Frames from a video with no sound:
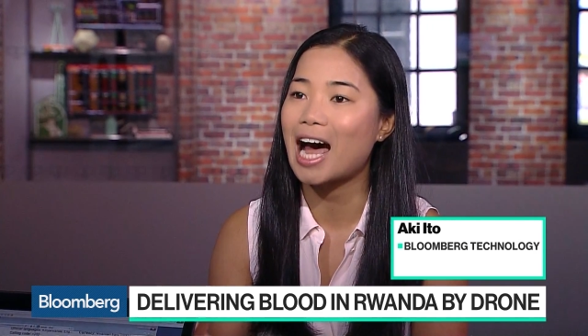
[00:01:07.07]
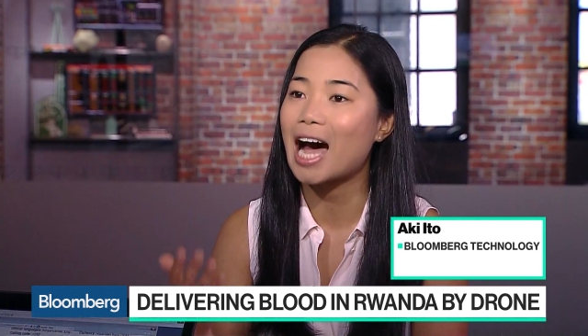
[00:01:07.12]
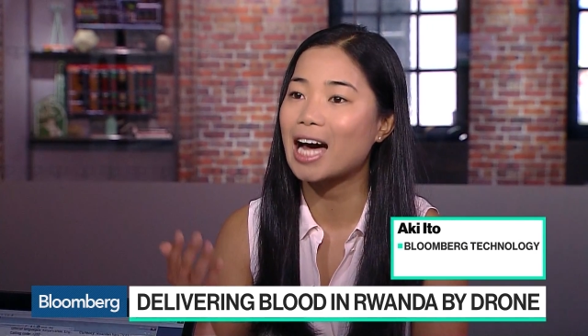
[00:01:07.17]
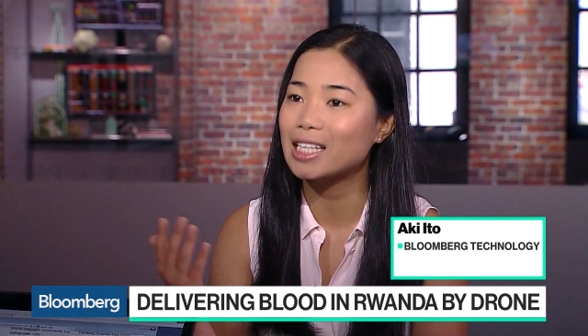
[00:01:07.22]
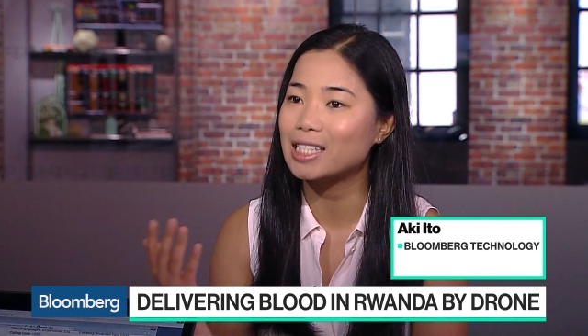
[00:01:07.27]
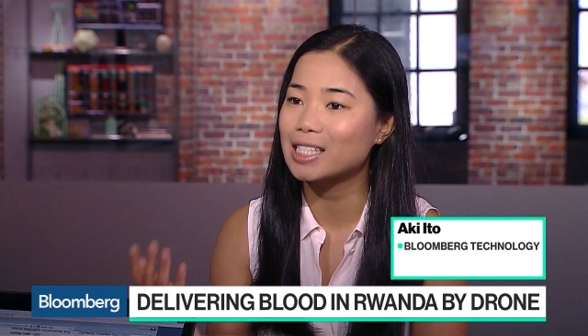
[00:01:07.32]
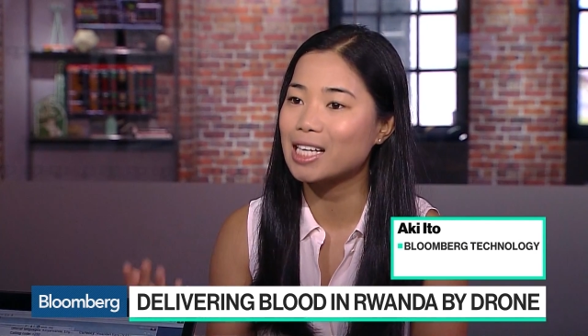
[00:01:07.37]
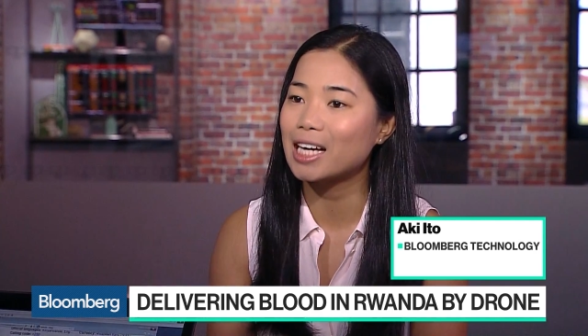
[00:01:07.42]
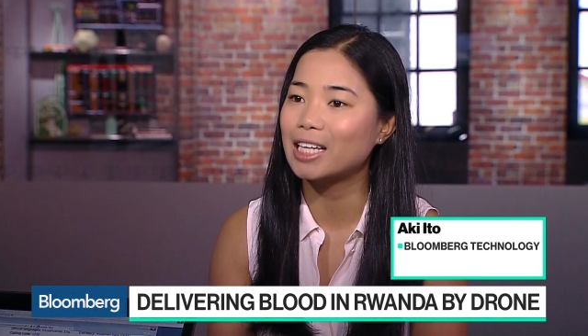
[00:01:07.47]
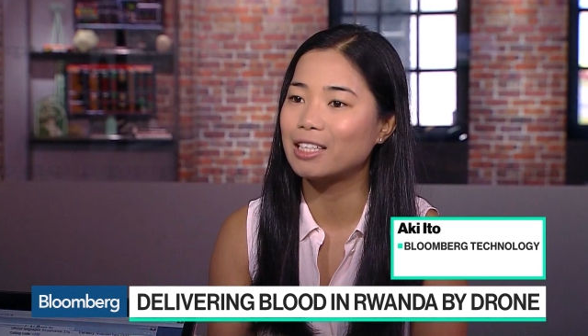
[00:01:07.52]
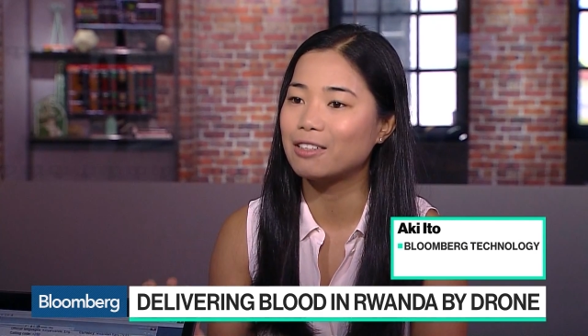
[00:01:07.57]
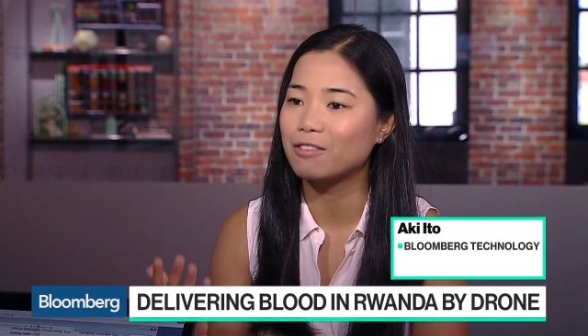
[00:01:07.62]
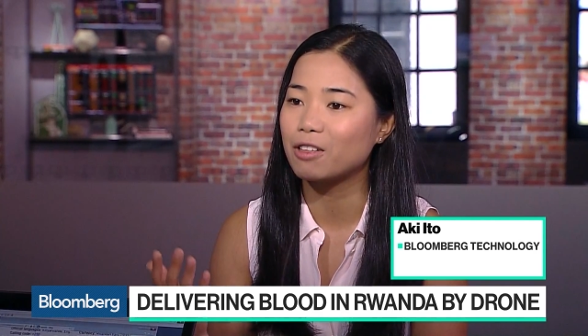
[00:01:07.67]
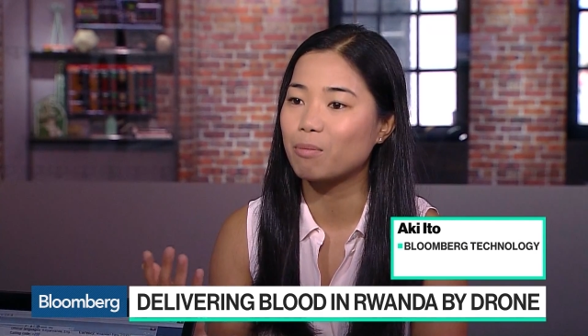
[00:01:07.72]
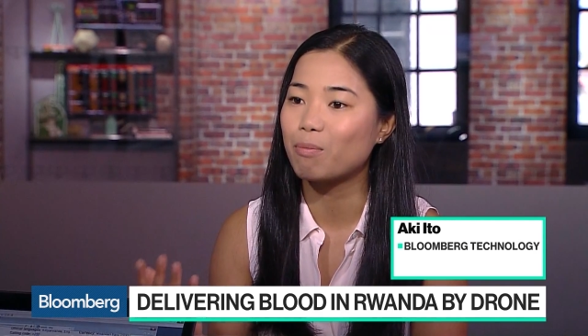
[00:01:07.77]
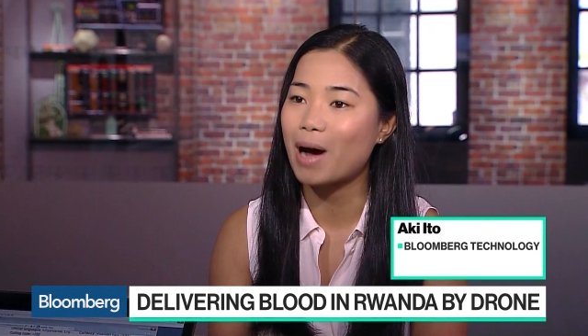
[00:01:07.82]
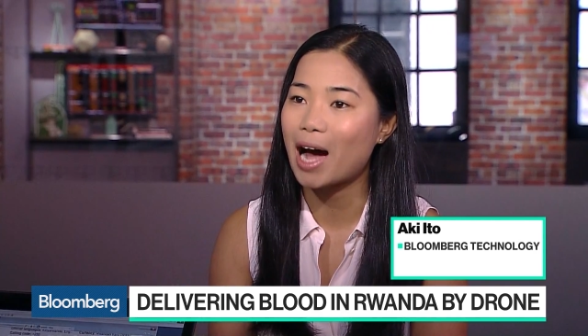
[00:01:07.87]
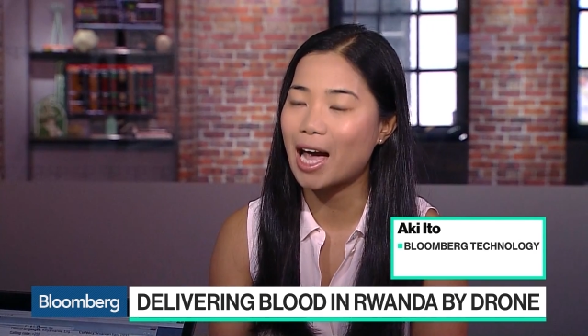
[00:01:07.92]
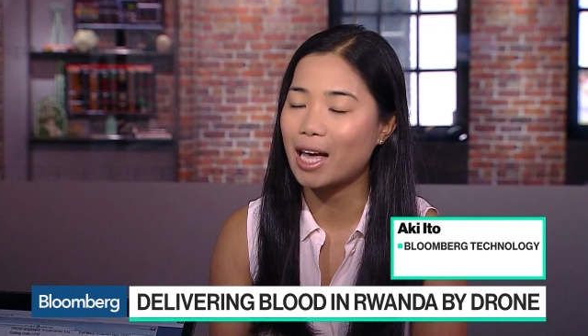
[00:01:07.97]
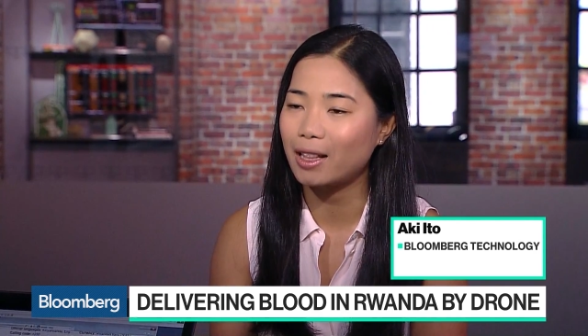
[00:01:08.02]
eyesight of
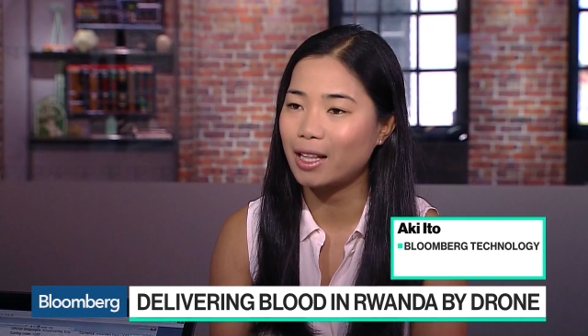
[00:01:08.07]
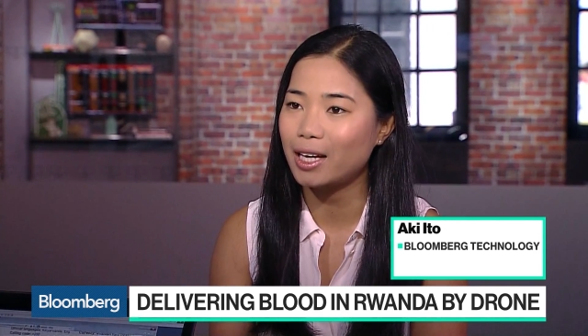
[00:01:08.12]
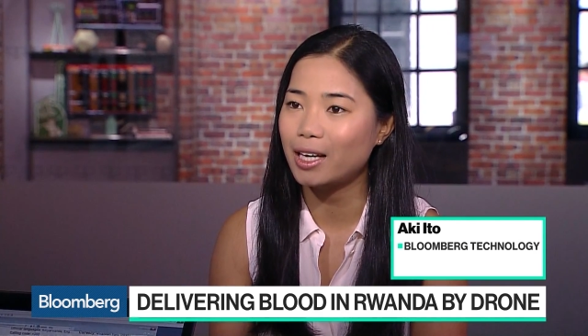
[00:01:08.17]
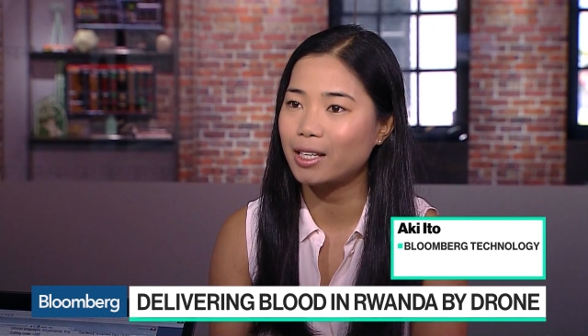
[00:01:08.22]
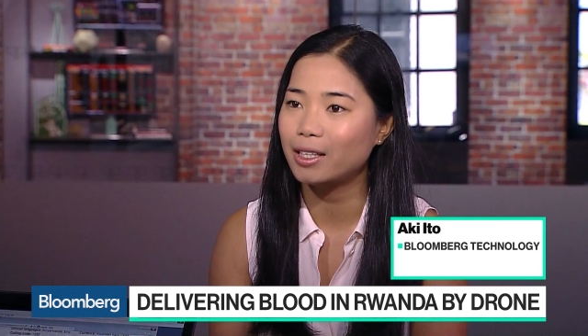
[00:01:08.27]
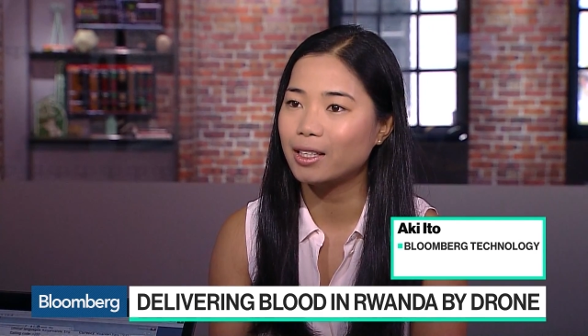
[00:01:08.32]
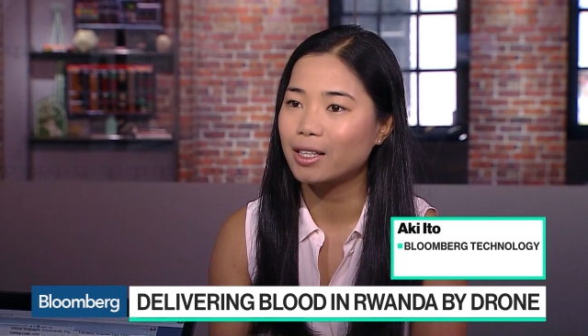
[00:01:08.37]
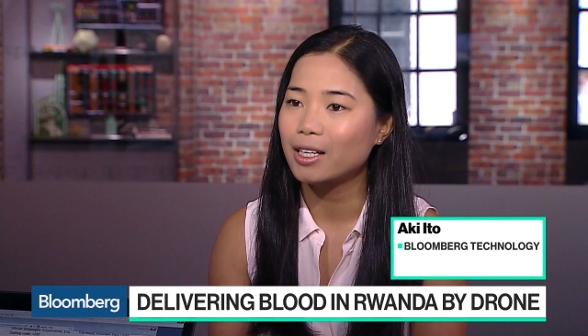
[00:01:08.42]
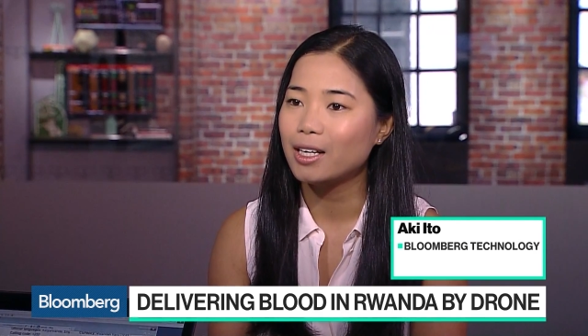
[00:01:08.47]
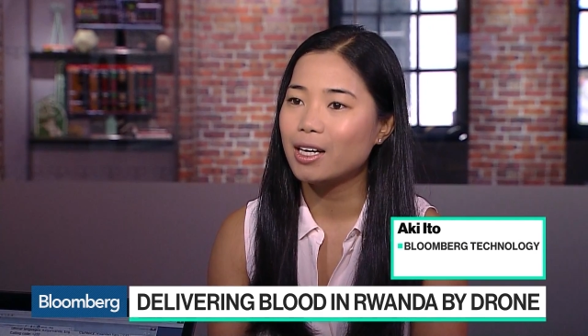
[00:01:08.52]
the pilot.